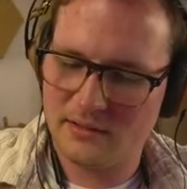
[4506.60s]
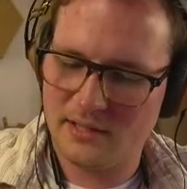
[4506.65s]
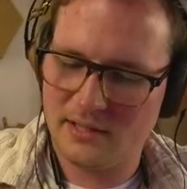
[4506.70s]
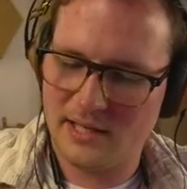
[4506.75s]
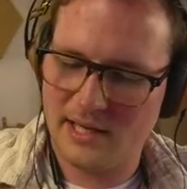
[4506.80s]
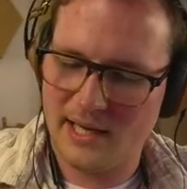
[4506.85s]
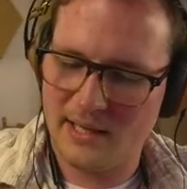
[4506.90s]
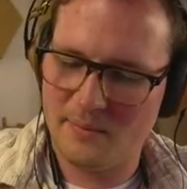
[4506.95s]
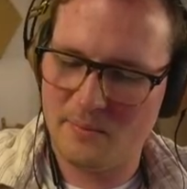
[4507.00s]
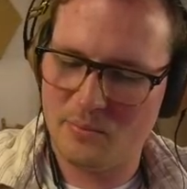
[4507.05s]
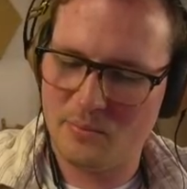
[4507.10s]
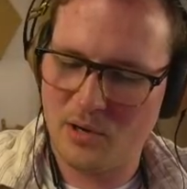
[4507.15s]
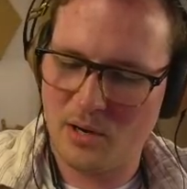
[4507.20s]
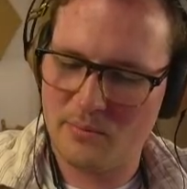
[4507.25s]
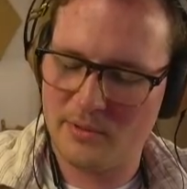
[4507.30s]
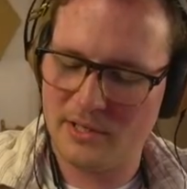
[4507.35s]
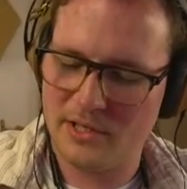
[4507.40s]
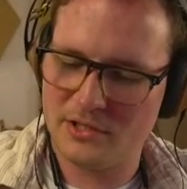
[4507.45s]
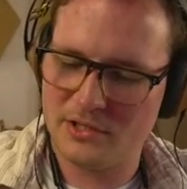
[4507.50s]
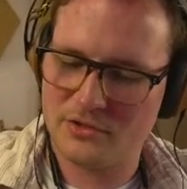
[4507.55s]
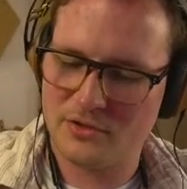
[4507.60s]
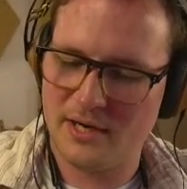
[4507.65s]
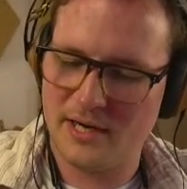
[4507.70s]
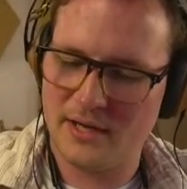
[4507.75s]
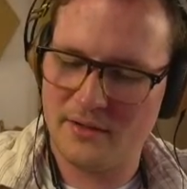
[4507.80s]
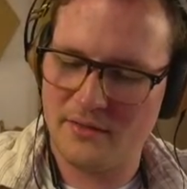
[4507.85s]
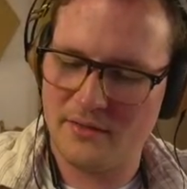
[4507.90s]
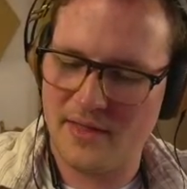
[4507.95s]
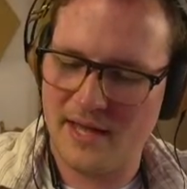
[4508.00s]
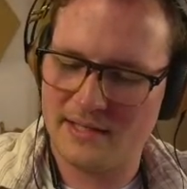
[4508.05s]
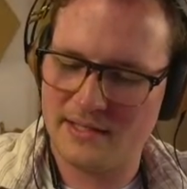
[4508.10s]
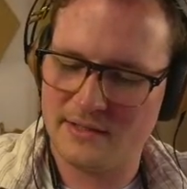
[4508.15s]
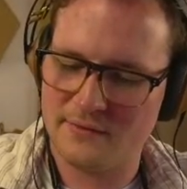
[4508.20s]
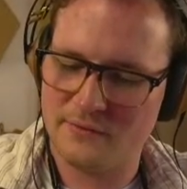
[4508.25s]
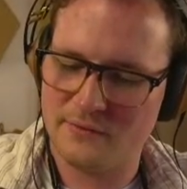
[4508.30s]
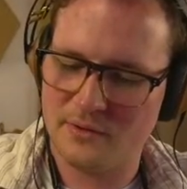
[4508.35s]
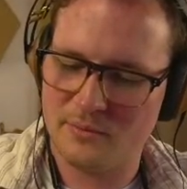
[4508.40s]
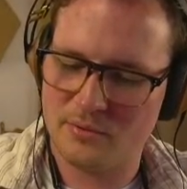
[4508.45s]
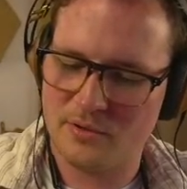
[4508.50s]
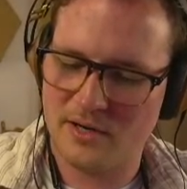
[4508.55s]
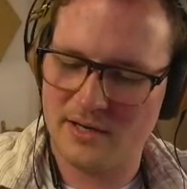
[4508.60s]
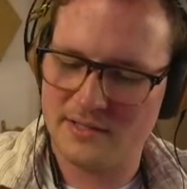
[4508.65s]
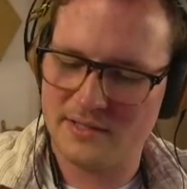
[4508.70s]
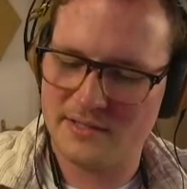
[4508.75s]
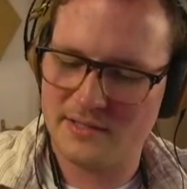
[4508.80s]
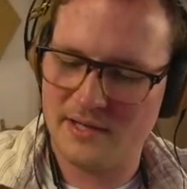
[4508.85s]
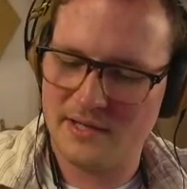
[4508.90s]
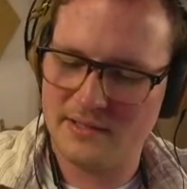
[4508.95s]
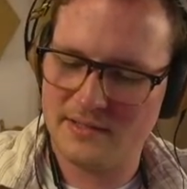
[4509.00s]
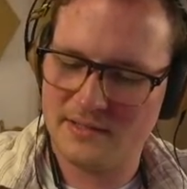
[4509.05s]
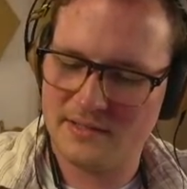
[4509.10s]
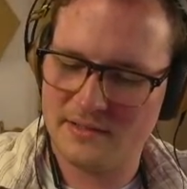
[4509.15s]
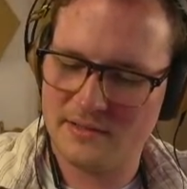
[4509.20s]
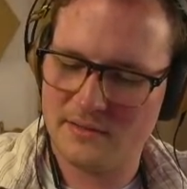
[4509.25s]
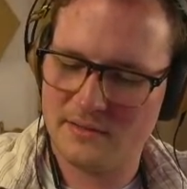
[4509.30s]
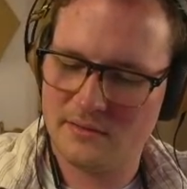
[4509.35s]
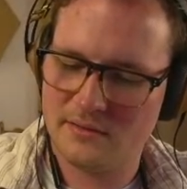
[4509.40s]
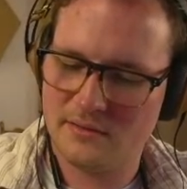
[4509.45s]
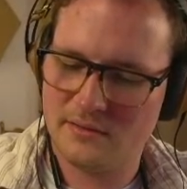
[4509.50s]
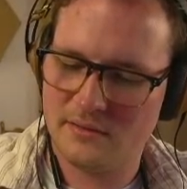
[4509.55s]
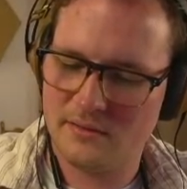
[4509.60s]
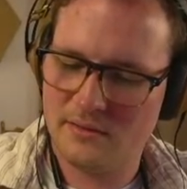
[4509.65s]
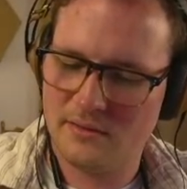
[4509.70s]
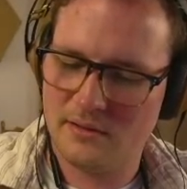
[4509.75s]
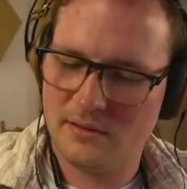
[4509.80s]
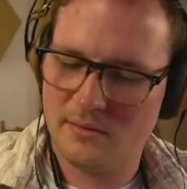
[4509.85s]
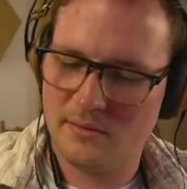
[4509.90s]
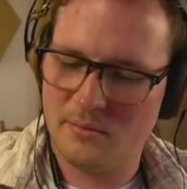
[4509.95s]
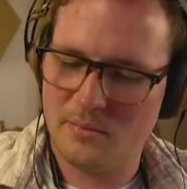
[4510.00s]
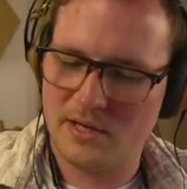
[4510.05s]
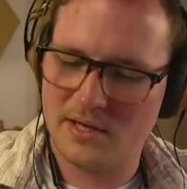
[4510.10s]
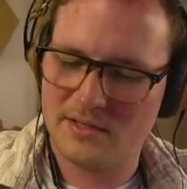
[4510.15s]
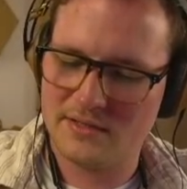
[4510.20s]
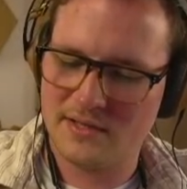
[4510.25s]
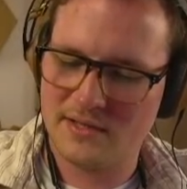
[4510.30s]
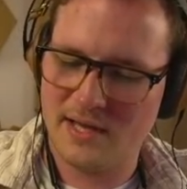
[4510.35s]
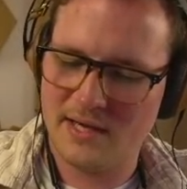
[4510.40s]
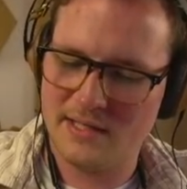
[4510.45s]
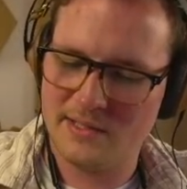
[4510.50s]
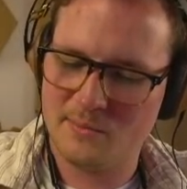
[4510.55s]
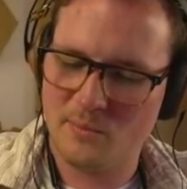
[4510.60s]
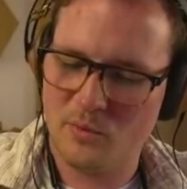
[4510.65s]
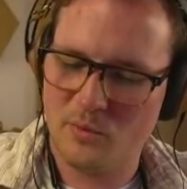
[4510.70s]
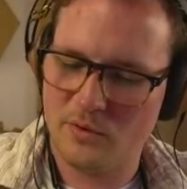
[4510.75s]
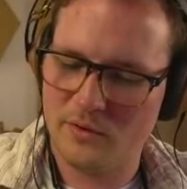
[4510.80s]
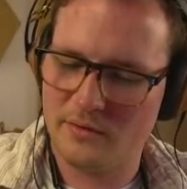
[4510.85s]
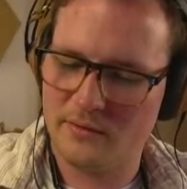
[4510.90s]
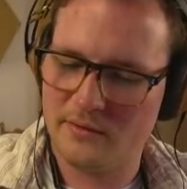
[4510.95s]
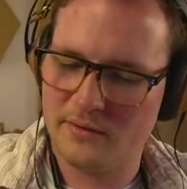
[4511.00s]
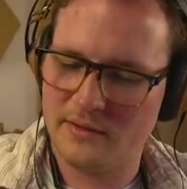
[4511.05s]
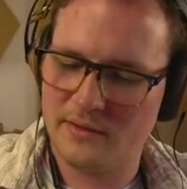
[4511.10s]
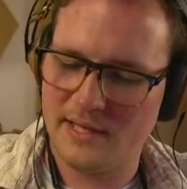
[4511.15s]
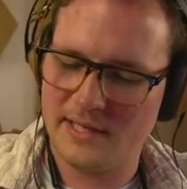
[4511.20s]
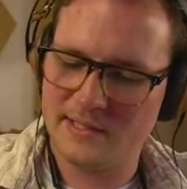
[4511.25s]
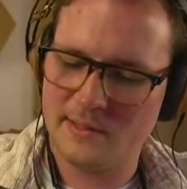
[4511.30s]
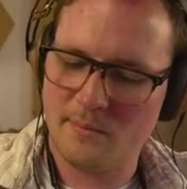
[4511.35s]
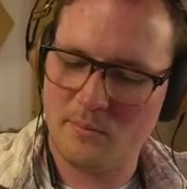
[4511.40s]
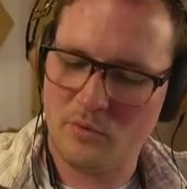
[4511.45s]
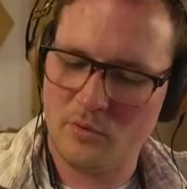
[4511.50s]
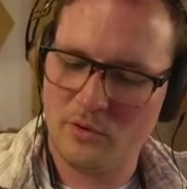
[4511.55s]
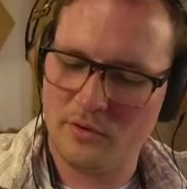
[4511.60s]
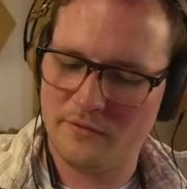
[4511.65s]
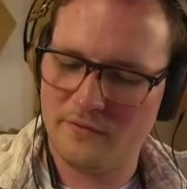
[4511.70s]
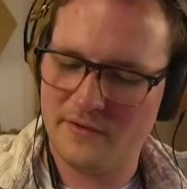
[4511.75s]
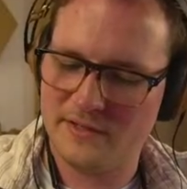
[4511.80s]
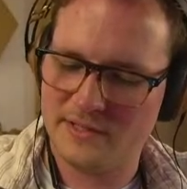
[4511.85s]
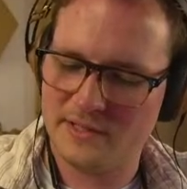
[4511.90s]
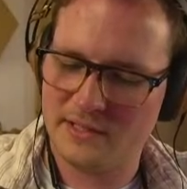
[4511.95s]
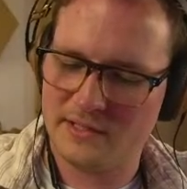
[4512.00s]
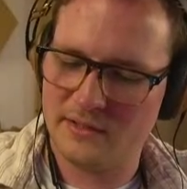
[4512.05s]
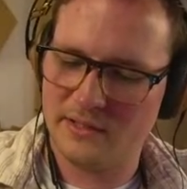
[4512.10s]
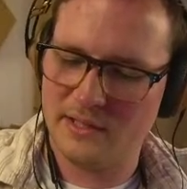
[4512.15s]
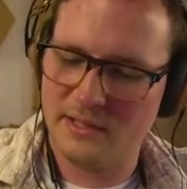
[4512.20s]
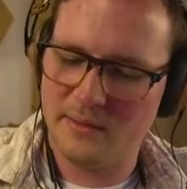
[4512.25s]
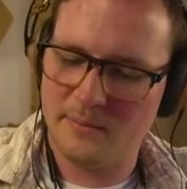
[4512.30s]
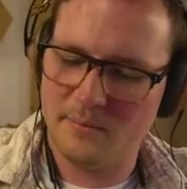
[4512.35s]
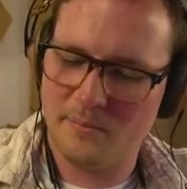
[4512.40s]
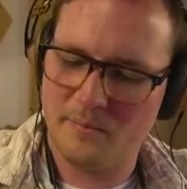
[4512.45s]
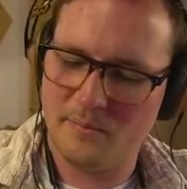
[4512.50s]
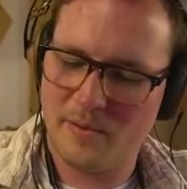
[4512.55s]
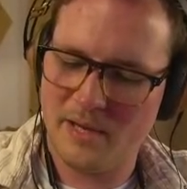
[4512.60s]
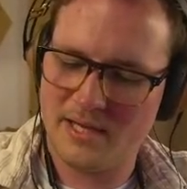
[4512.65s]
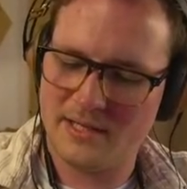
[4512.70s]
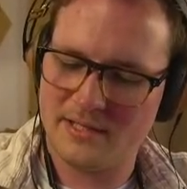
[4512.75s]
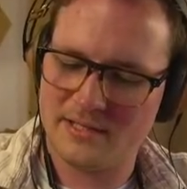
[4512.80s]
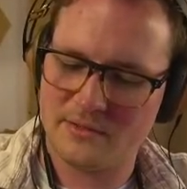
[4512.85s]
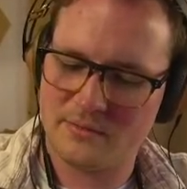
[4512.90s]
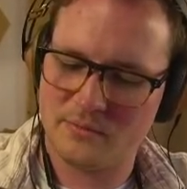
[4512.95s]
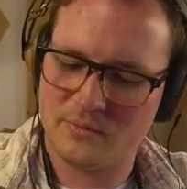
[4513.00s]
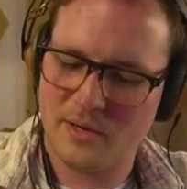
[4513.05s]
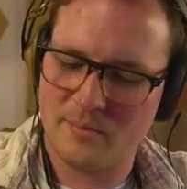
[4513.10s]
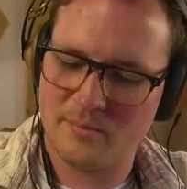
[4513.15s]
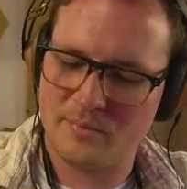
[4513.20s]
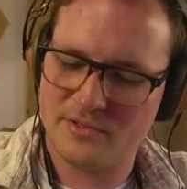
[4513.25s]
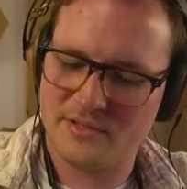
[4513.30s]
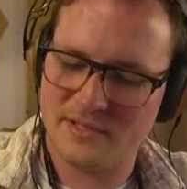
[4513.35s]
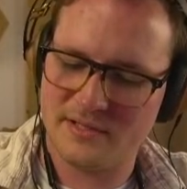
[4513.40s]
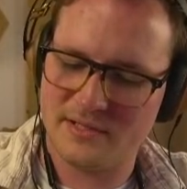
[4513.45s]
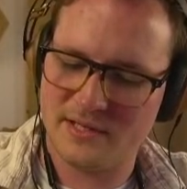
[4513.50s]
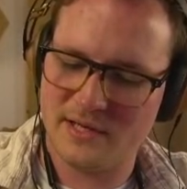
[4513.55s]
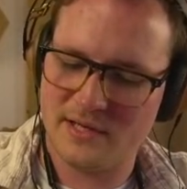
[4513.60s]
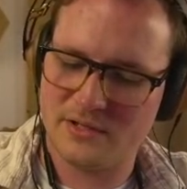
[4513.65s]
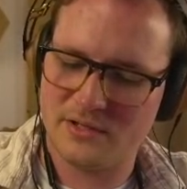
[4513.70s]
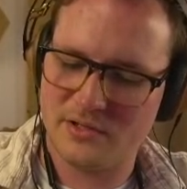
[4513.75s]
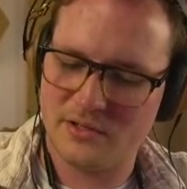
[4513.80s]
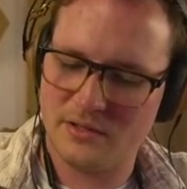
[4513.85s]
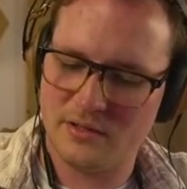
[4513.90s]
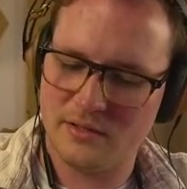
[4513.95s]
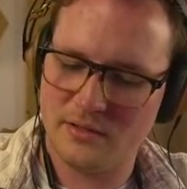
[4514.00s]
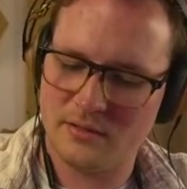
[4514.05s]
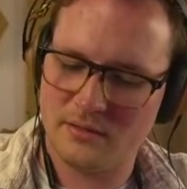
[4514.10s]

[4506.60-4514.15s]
I'm probably gonna try out that different process because that's a more physically based representation.